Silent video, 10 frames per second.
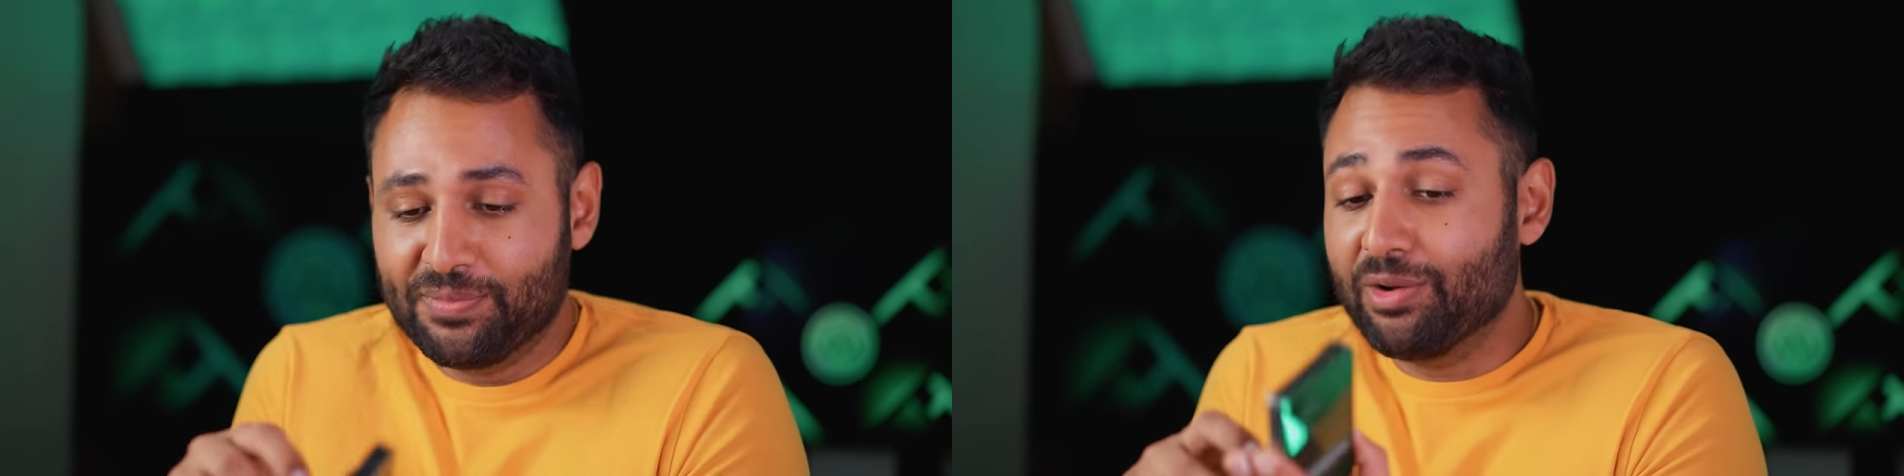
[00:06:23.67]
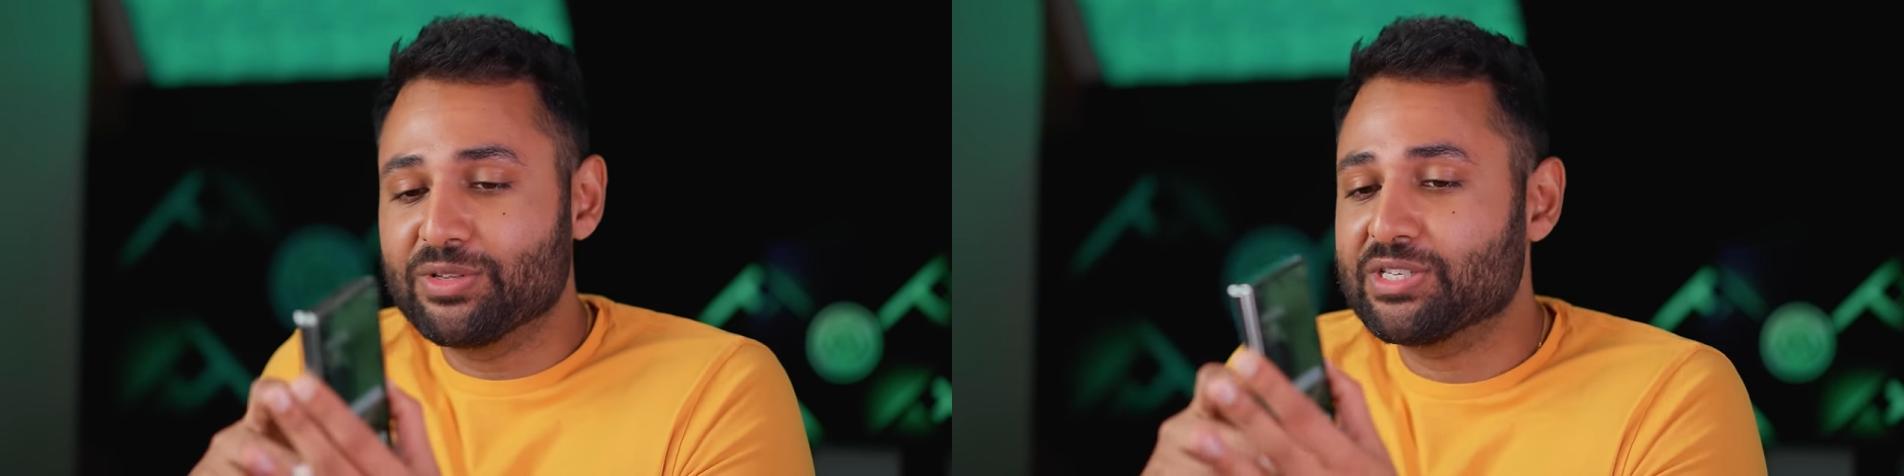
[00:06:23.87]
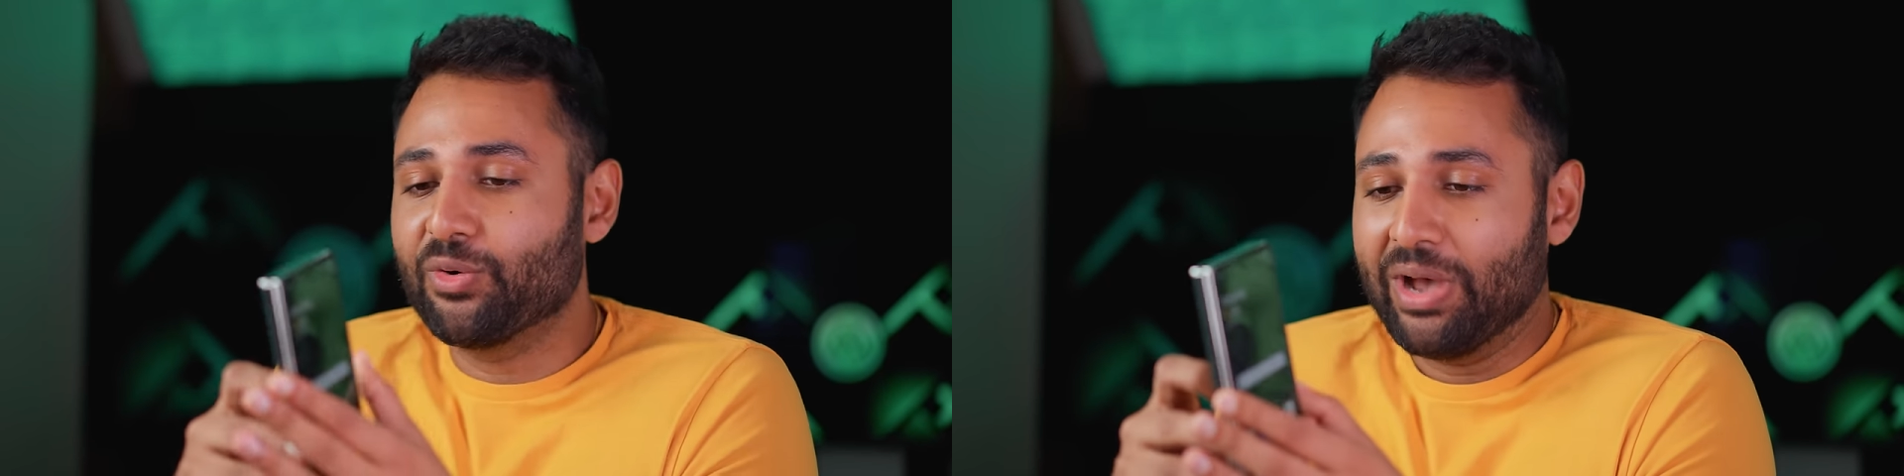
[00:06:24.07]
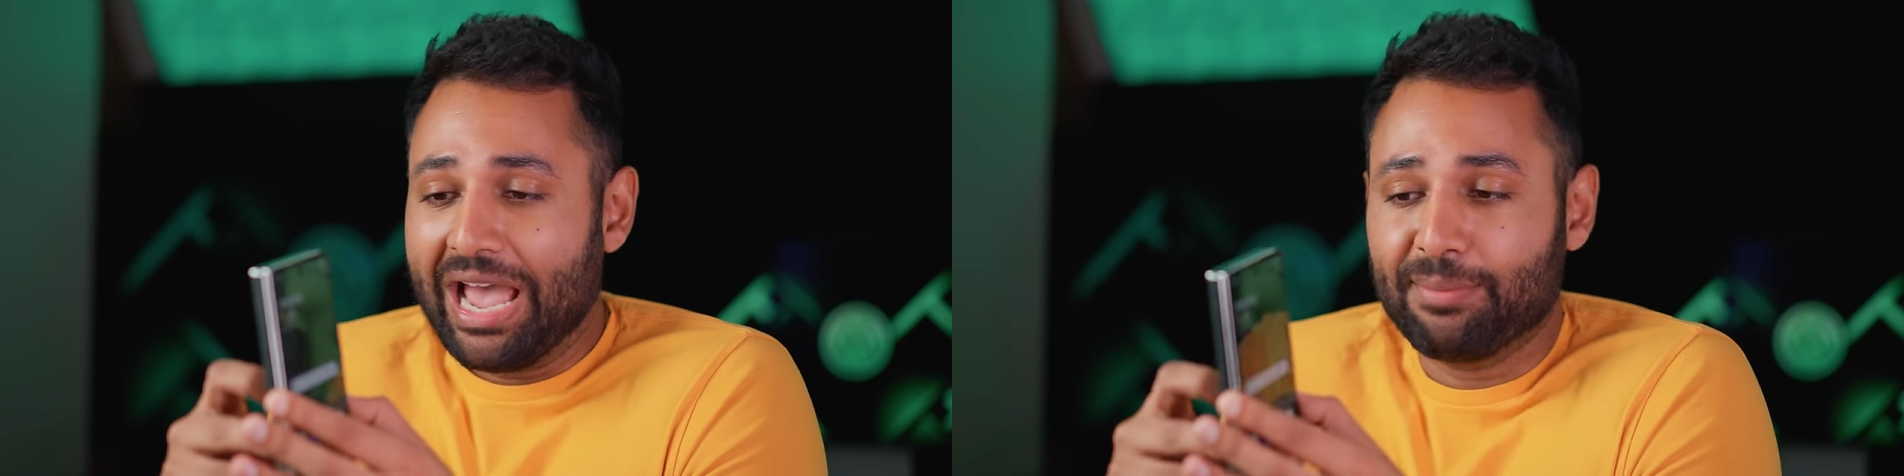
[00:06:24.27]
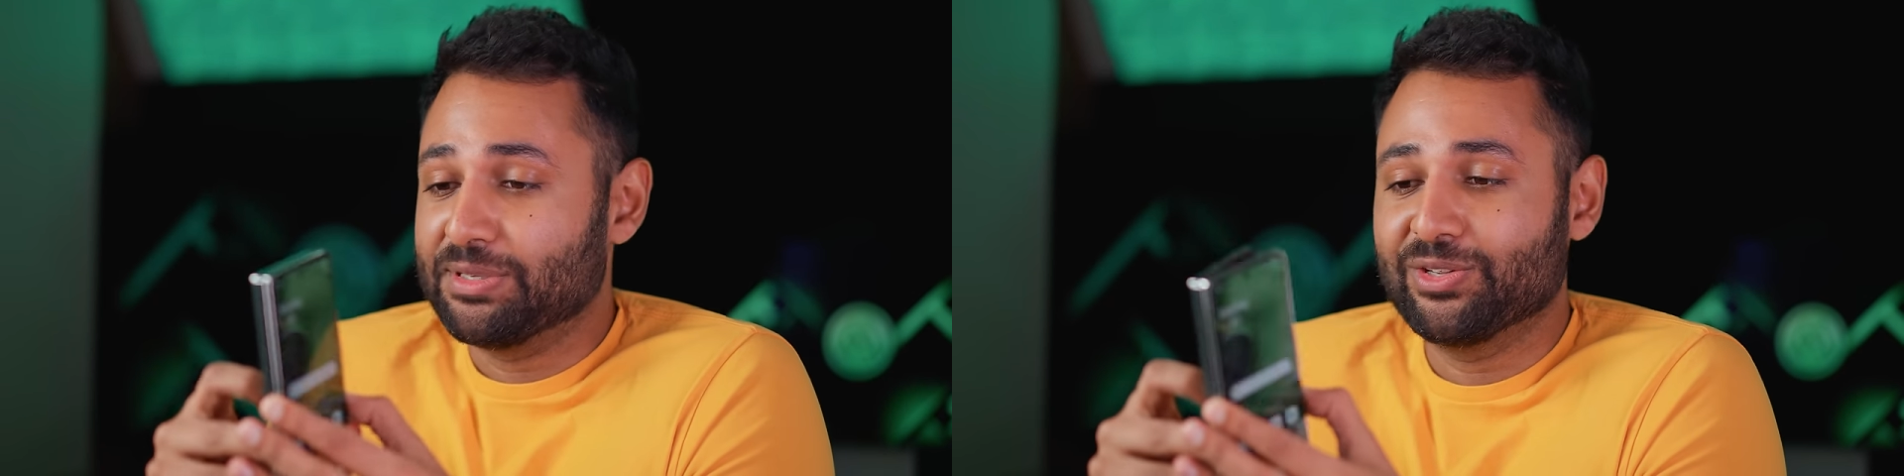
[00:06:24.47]
there is still
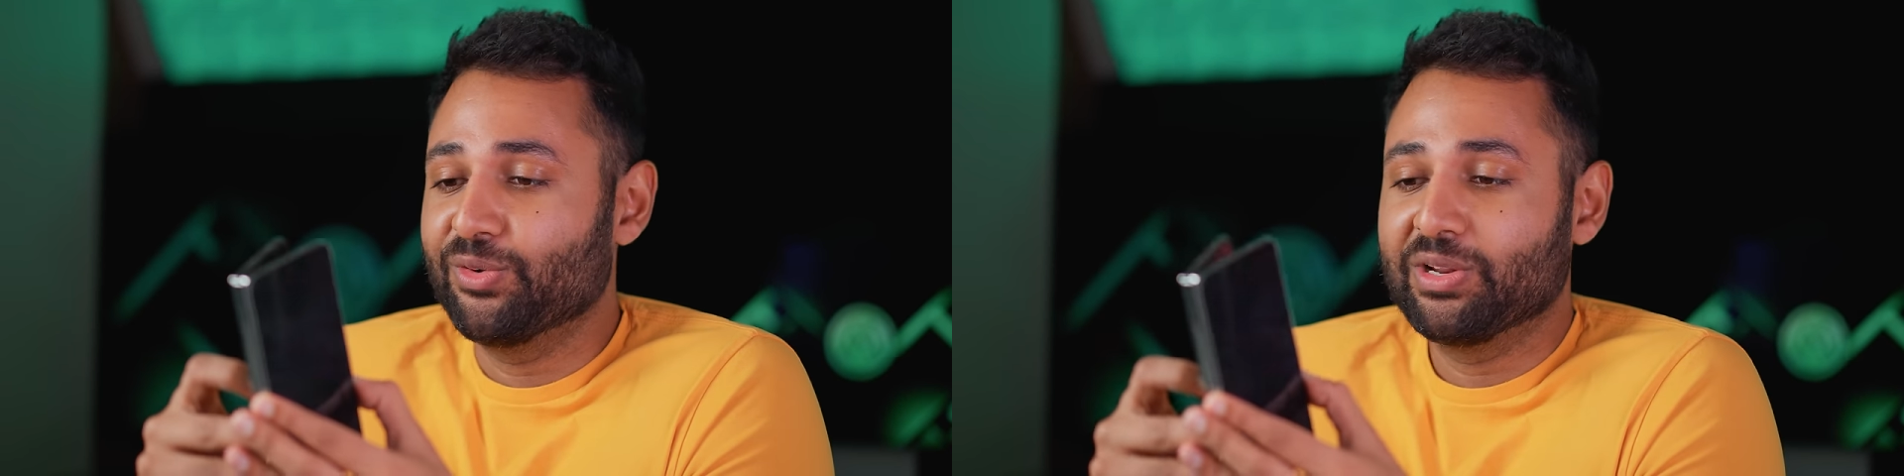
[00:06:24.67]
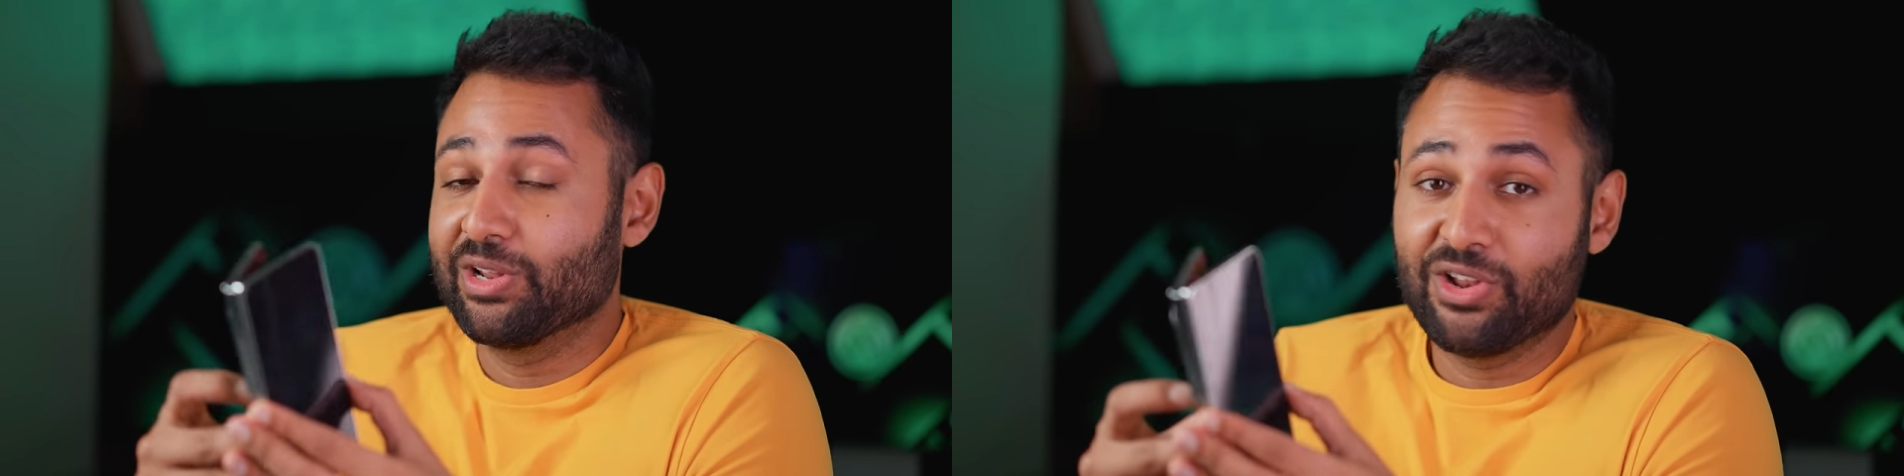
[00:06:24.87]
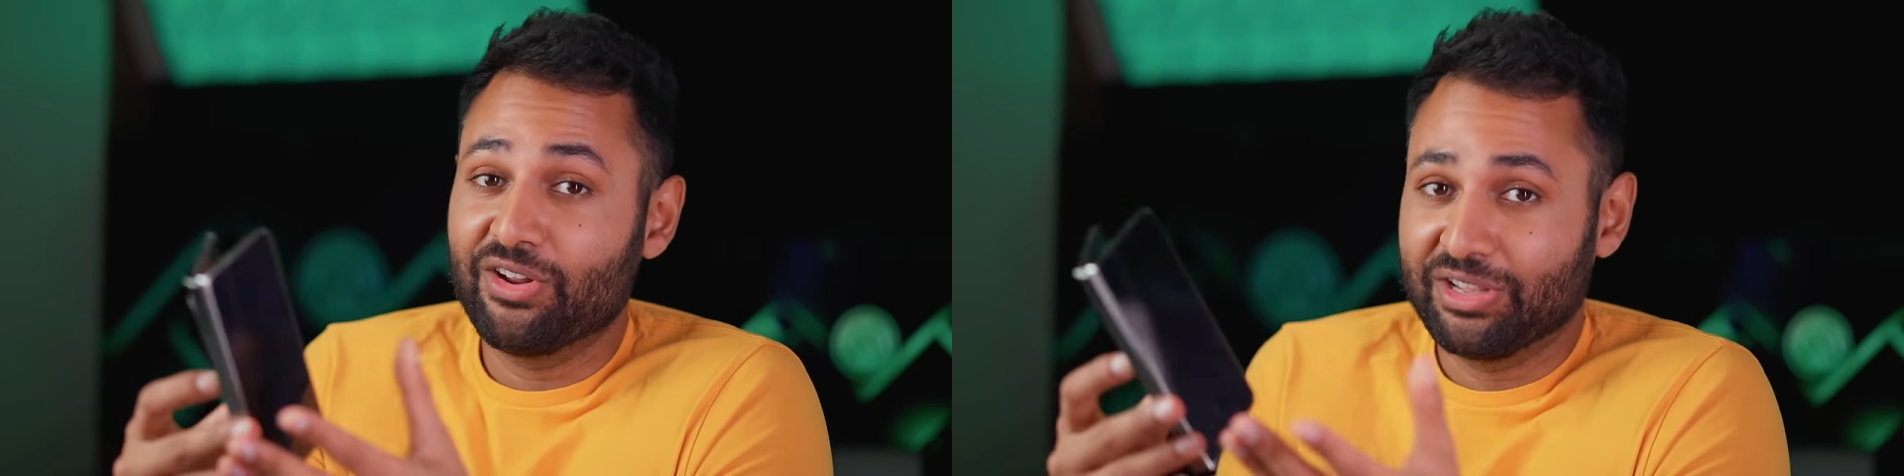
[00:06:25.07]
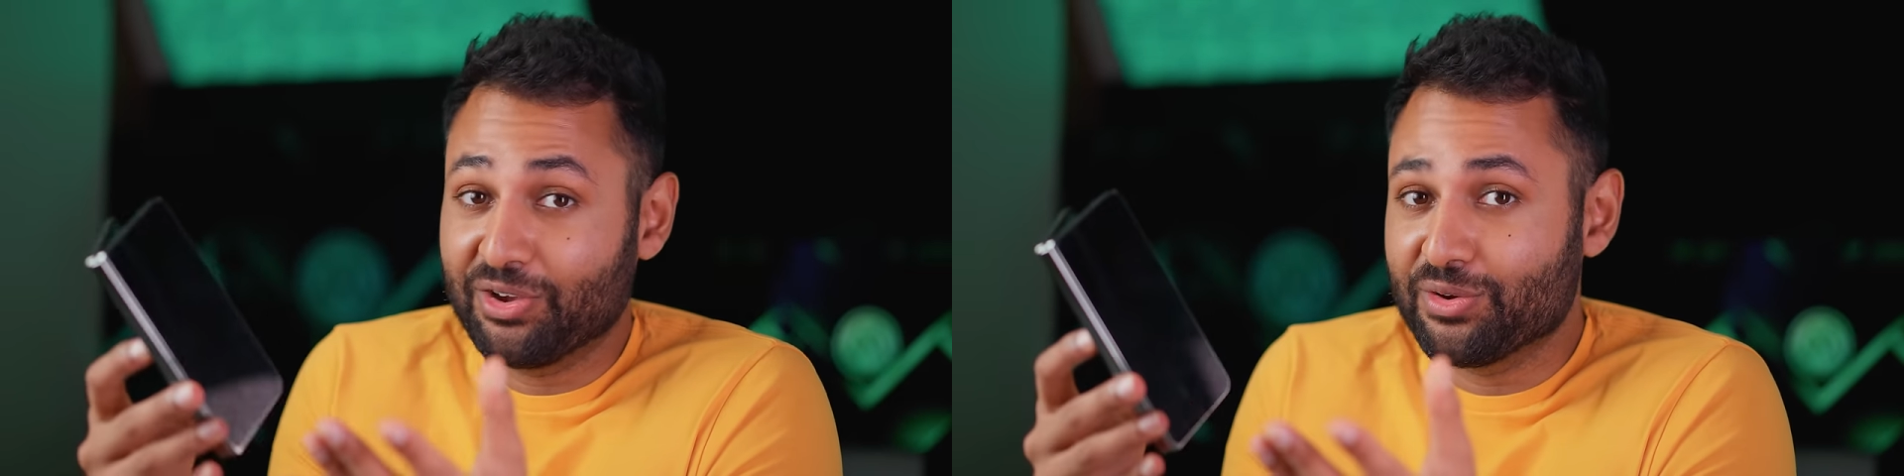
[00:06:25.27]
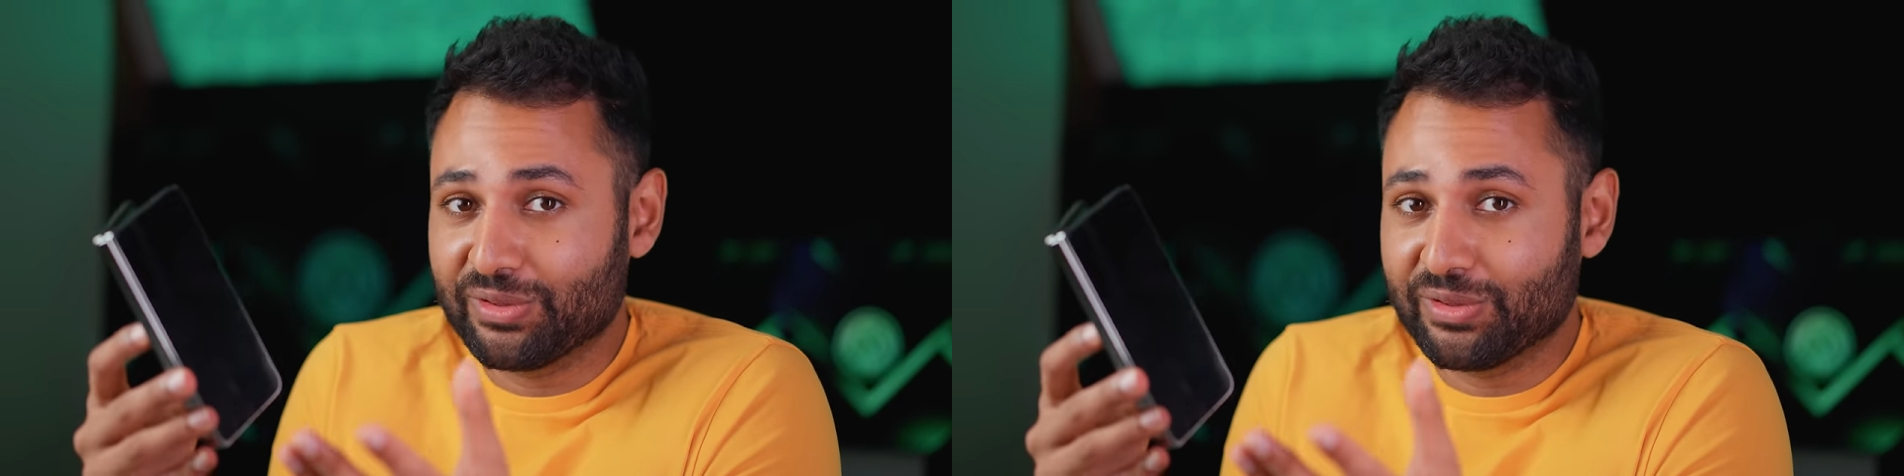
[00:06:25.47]
absolutely a learning curve